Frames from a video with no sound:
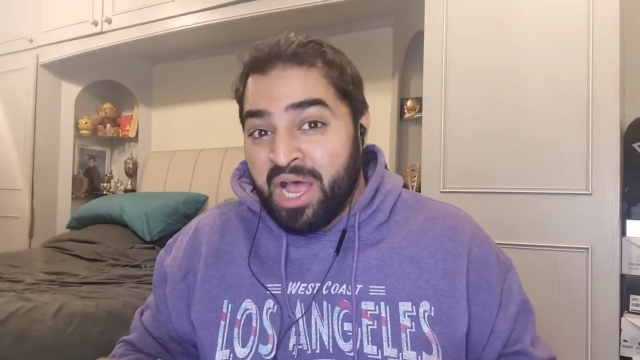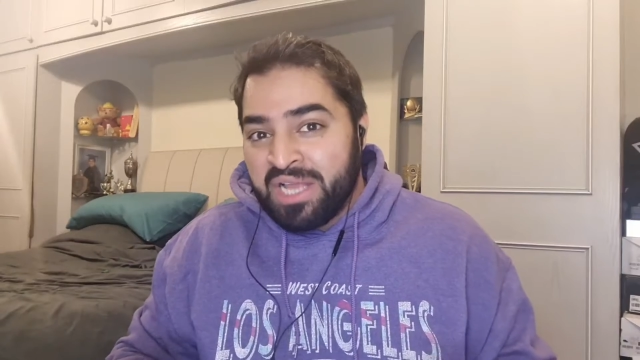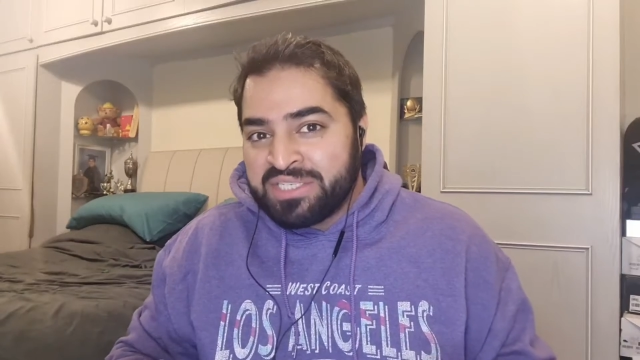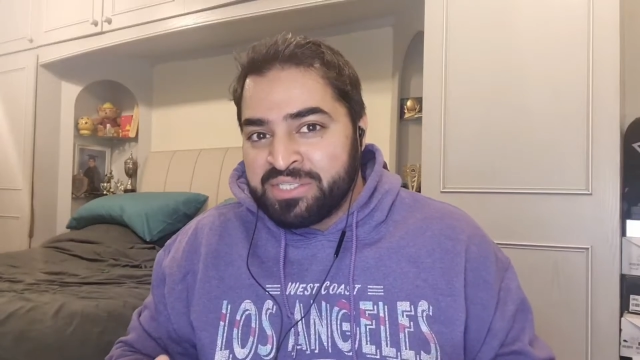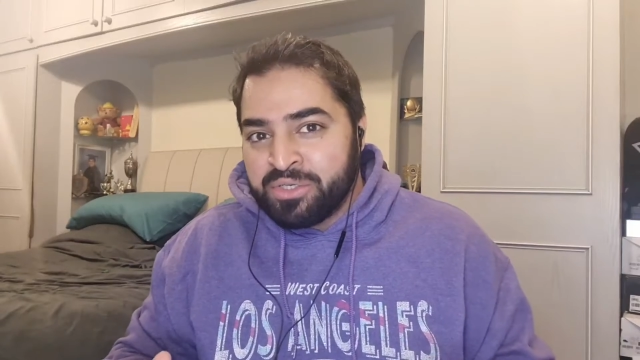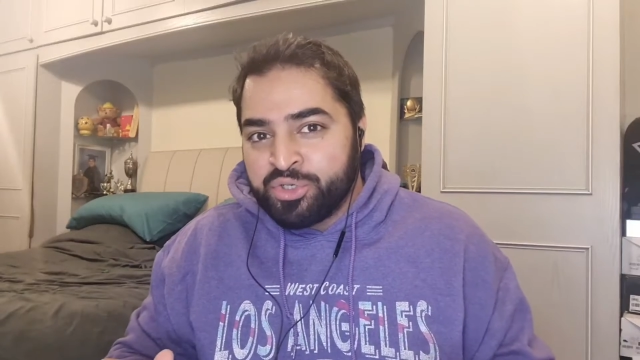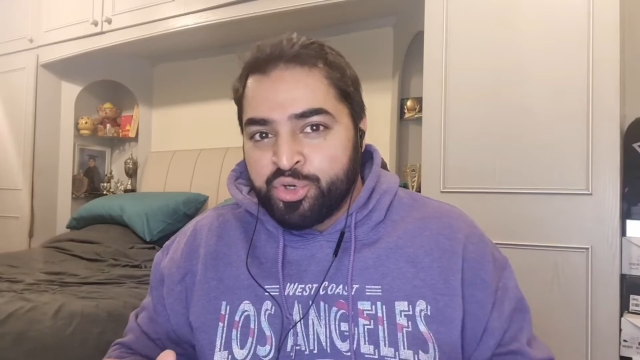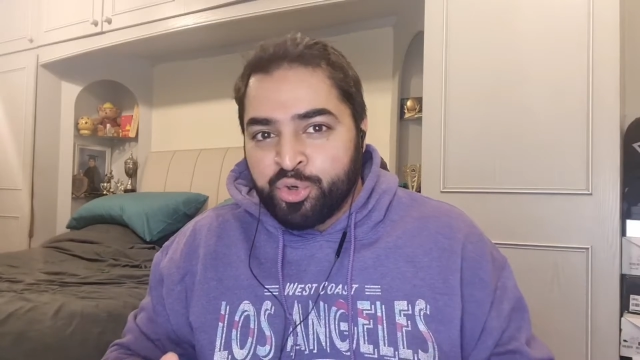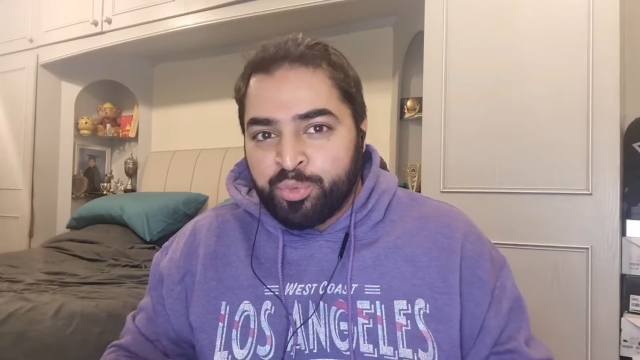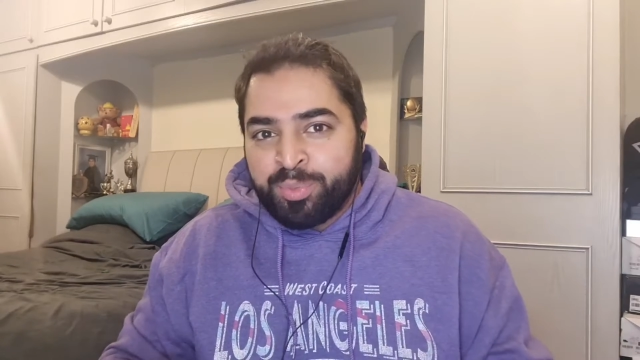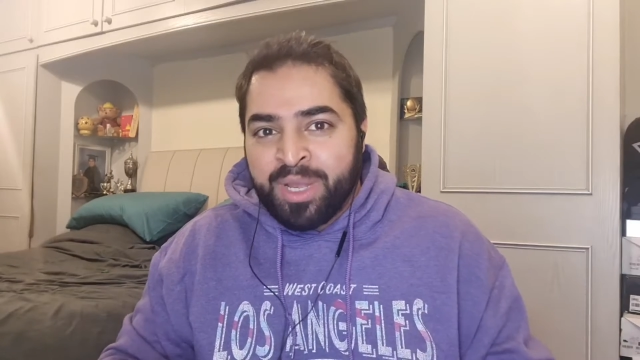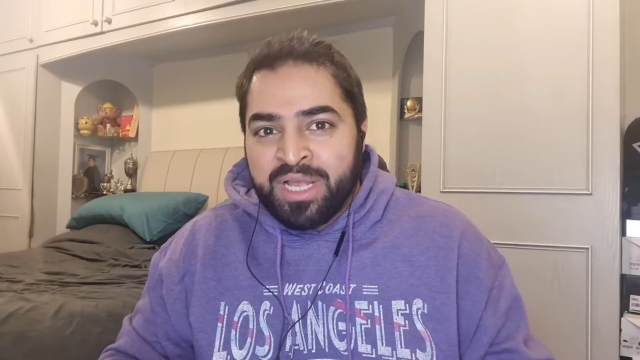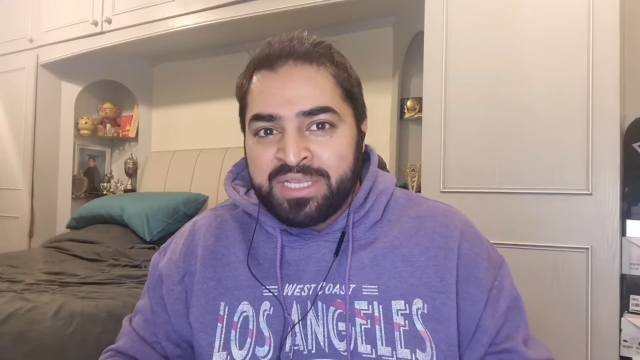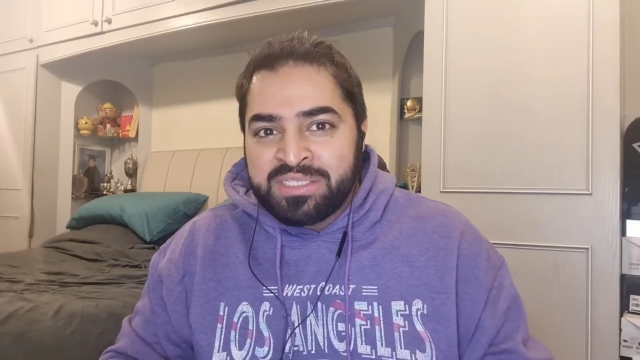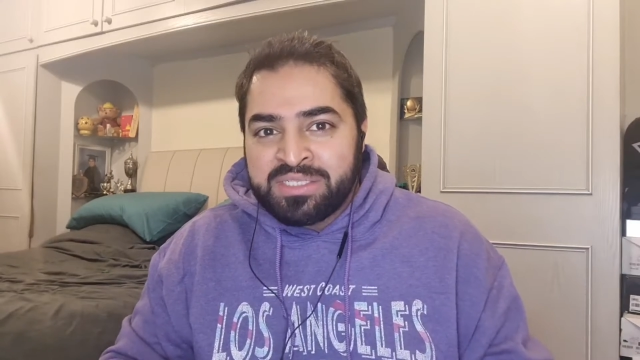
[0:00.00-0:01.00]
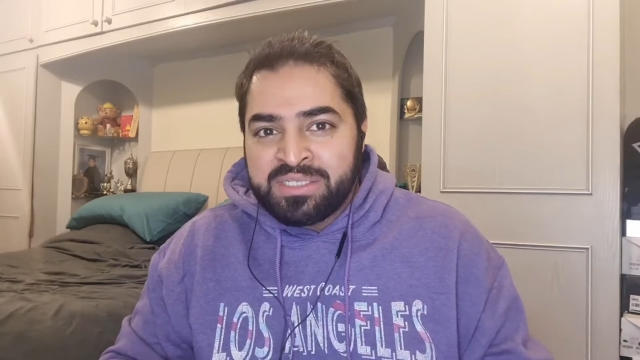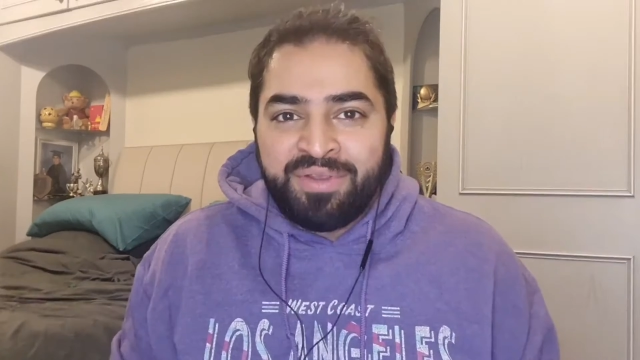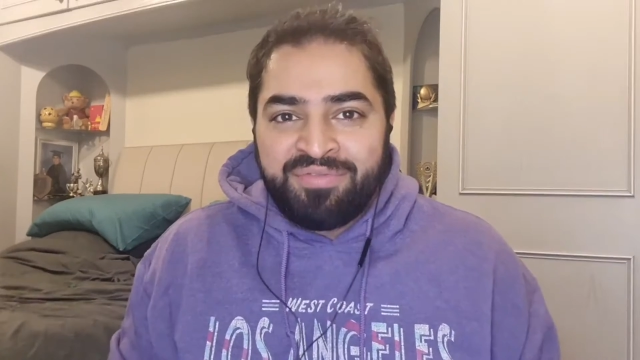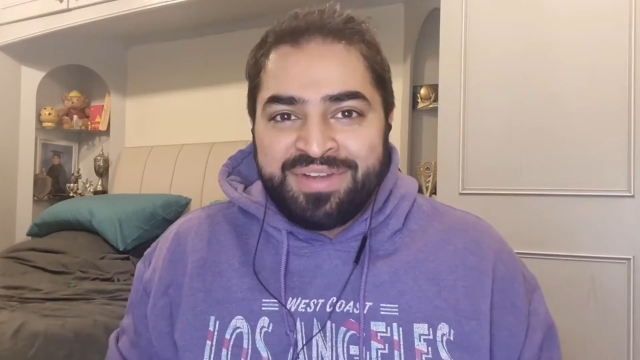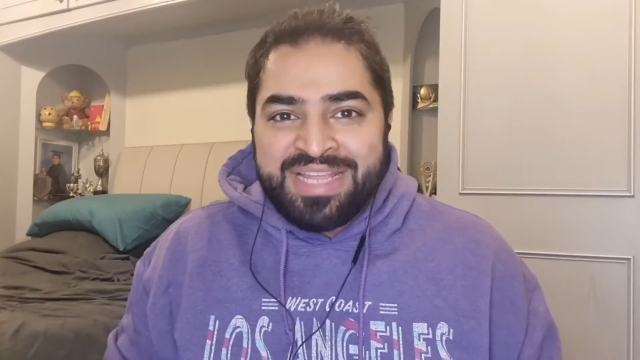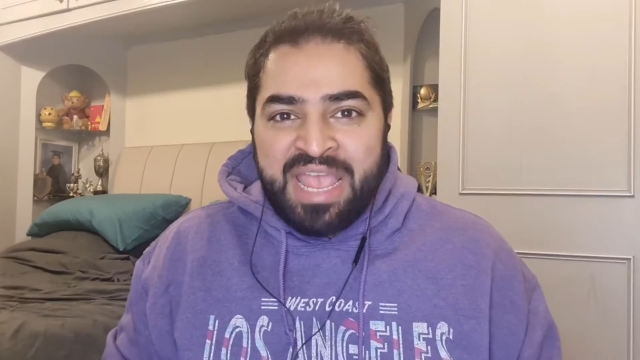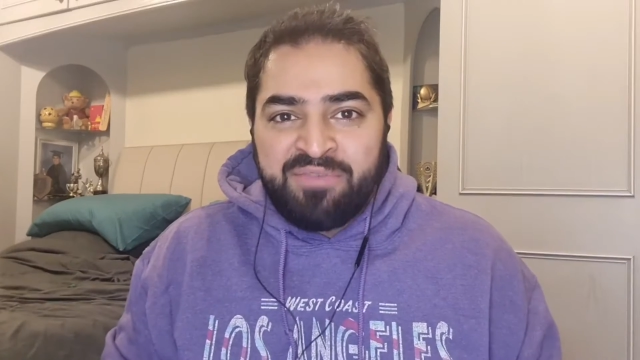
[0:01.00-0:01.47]
castled Gurbaz
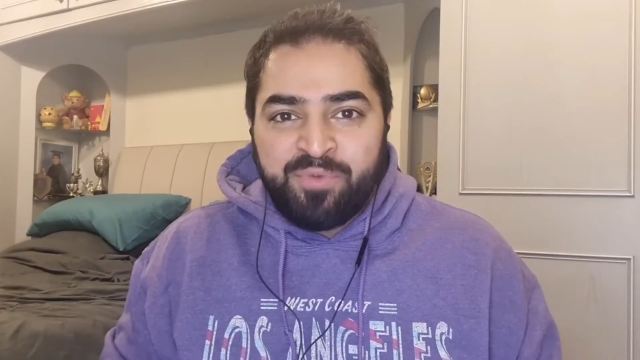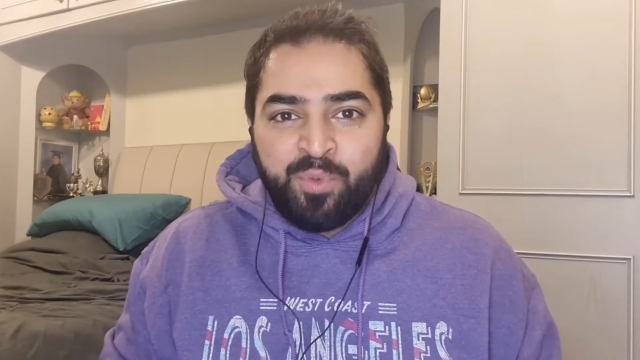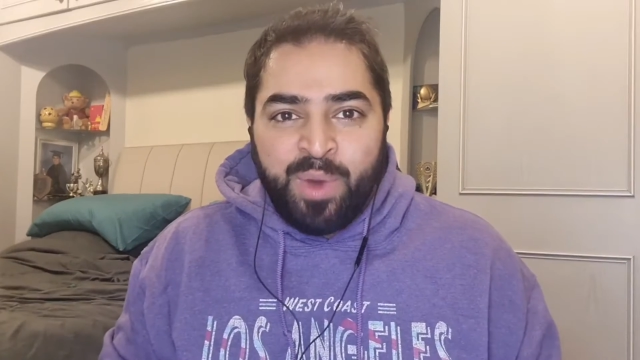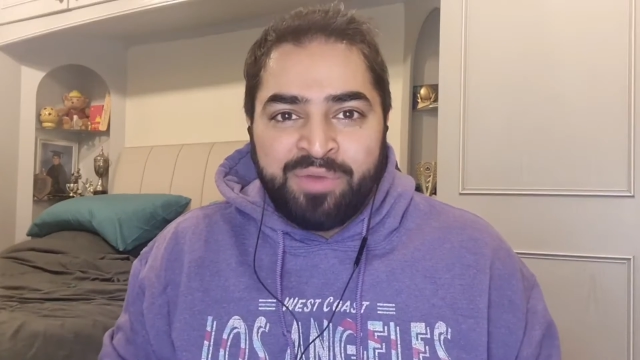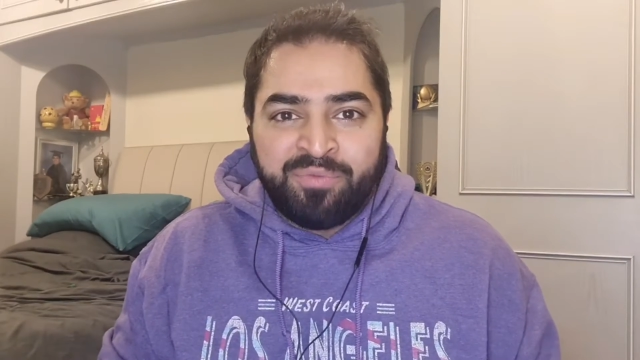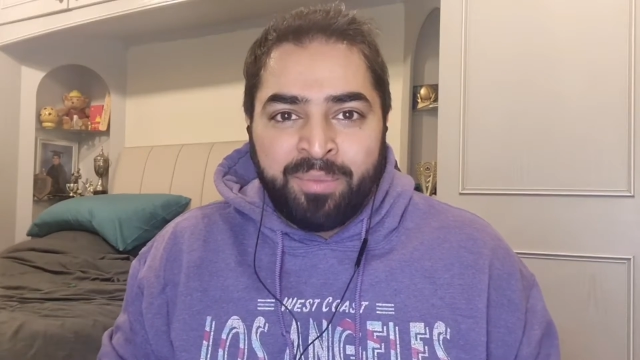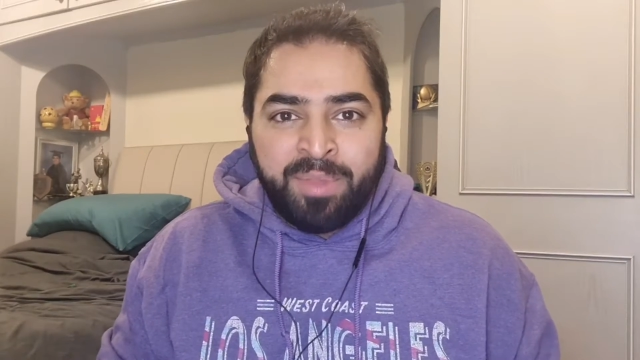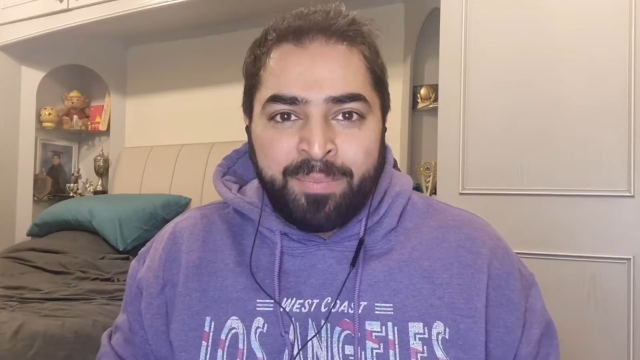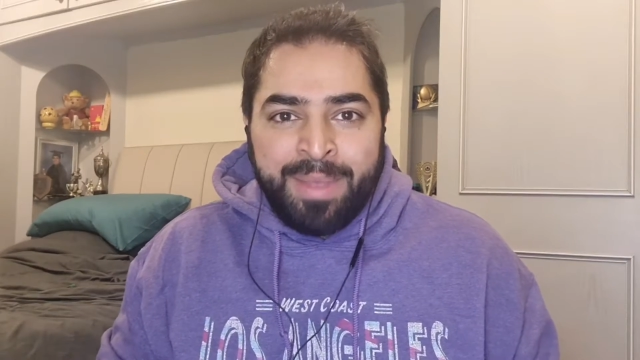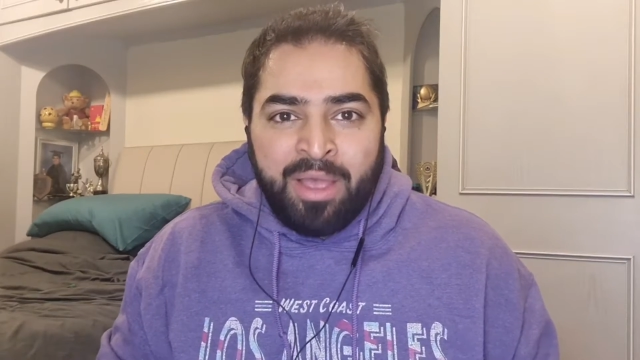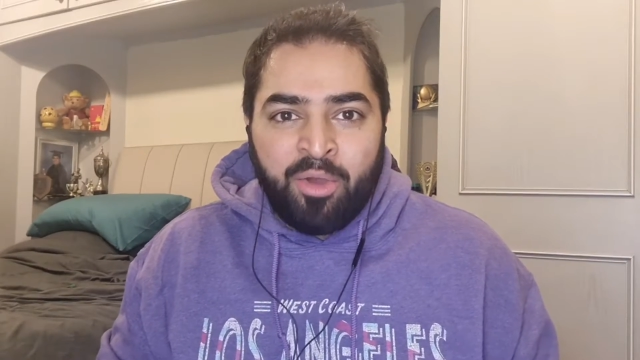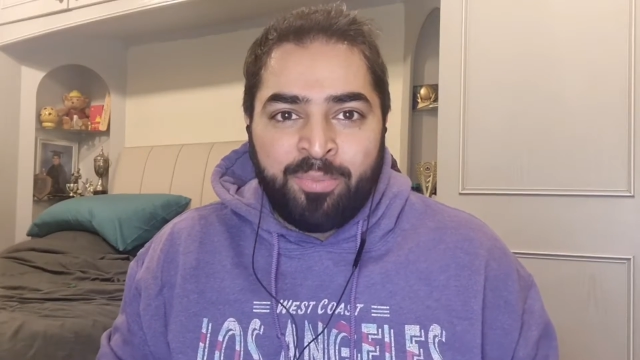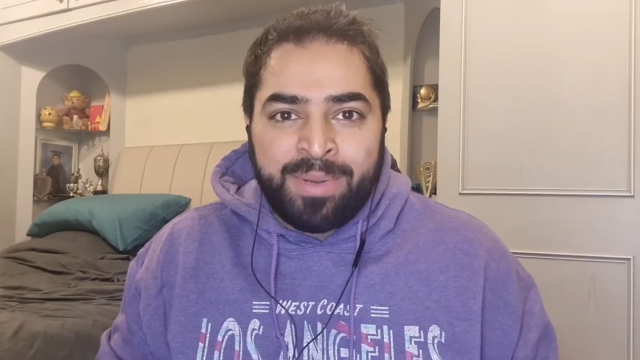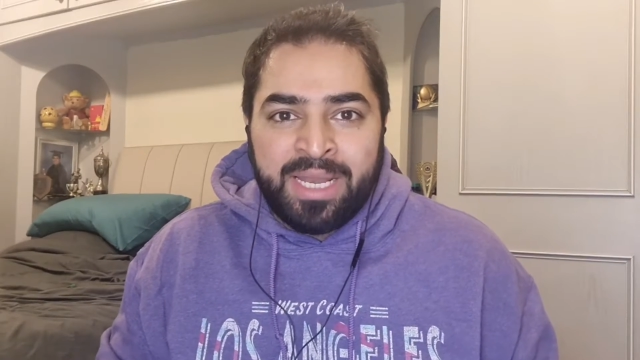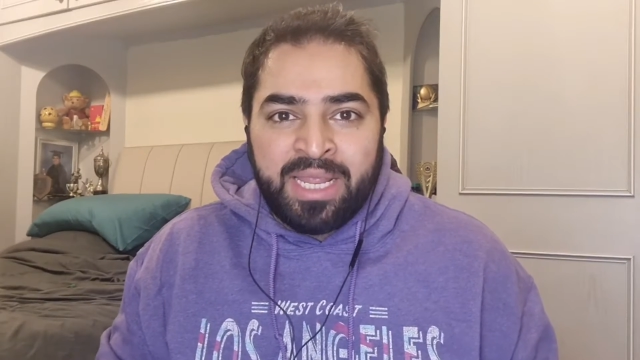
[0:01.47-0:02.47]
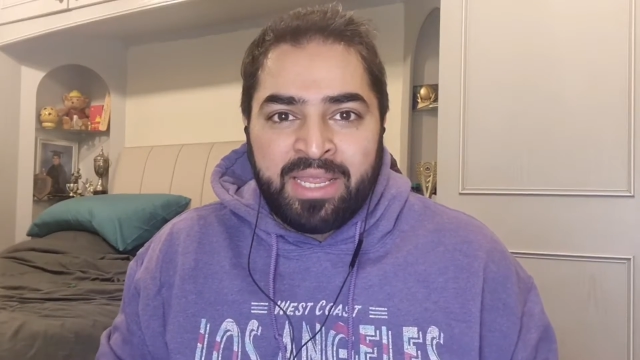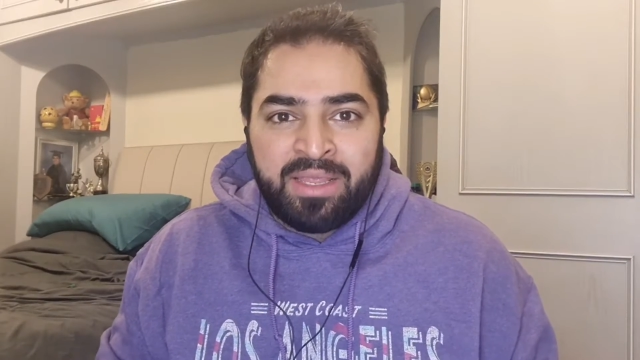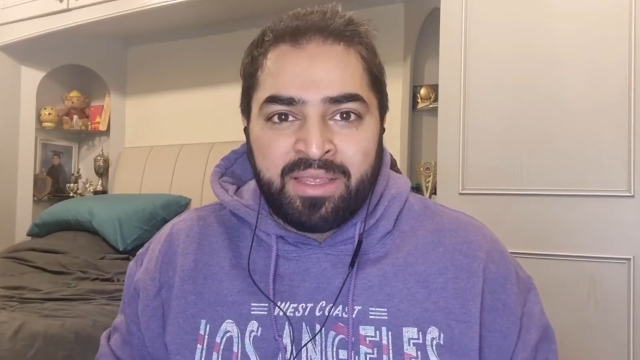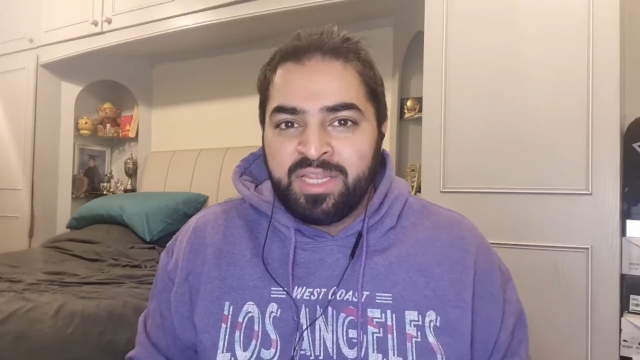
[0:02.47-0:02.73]
58 for 1 from the power play.